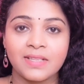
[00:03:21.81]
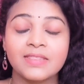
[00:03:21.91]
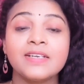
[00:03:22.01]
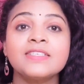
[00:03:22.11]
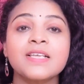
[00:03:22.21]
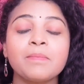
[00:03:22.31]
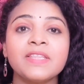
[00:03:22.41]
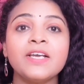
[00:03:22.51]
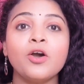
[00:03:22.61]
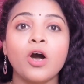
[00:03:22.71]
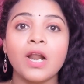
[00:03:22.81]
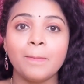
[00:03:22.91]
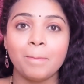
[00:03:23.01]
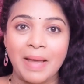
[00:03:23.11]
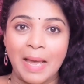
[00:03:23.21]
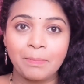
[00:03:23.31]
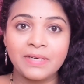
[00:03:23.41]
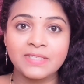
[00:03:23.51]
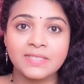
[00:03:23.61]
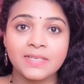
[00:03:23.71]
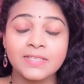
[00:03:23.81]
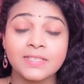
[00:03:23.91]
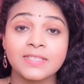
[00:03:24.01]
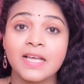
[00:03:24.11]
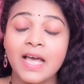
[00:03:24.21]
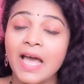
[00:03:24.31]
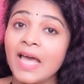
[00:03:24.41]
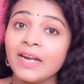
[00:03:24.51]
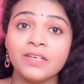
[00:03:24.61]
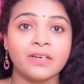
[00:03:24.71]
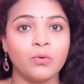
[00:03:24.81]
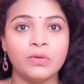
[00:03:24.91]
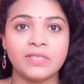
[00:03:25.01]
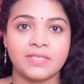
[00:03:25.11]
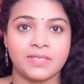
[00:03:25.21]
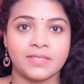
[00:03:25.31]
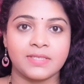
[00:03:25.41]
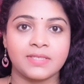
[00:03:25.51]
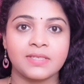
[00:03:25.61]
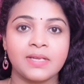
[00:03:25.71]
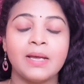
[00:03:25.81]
there is something called map distance and ground distance.